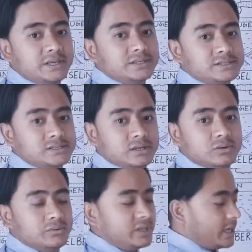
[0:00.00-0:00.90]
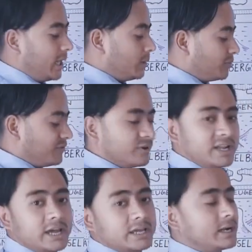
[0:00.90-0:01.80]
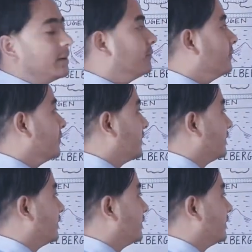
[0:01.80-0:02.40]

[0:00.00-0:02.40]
this with the help of a diagram.